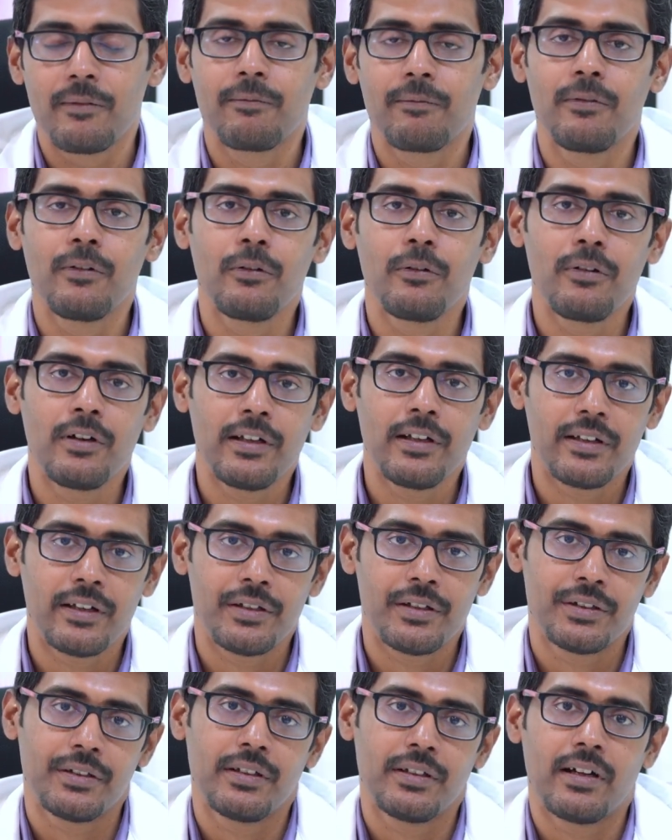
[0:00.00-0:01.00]
fluid
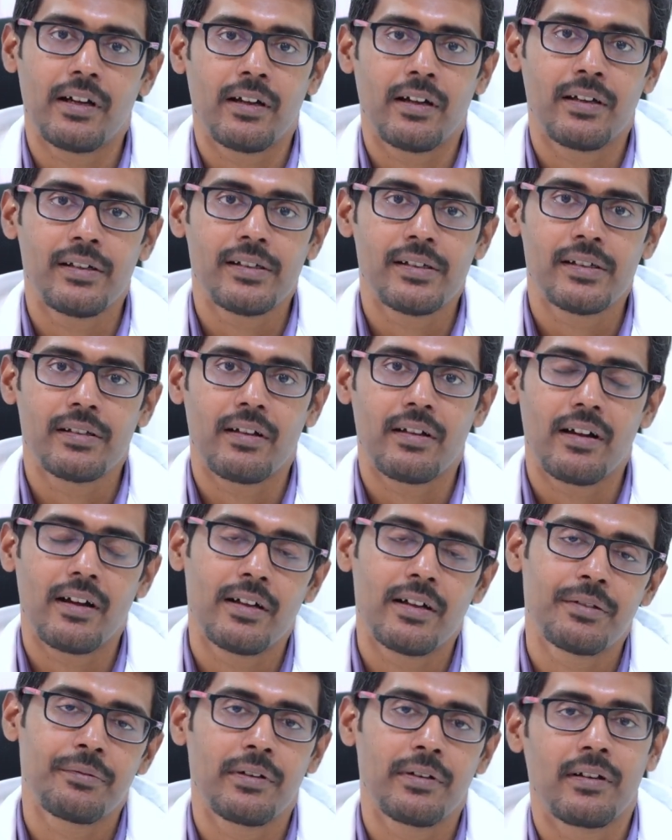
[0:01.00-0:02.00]
leakage in the eyes,
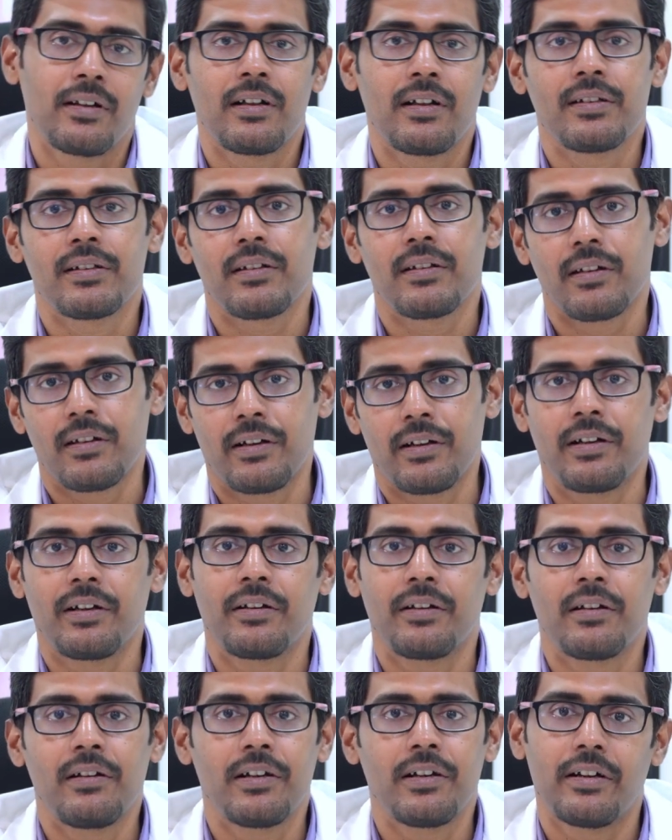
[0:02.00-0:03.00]
as well as
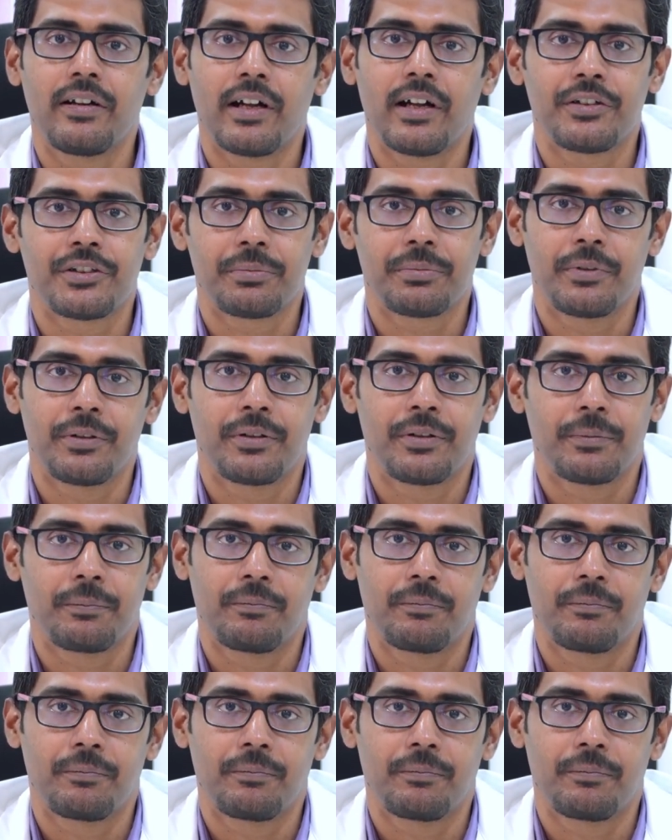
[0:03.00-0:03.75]
retinal detachment.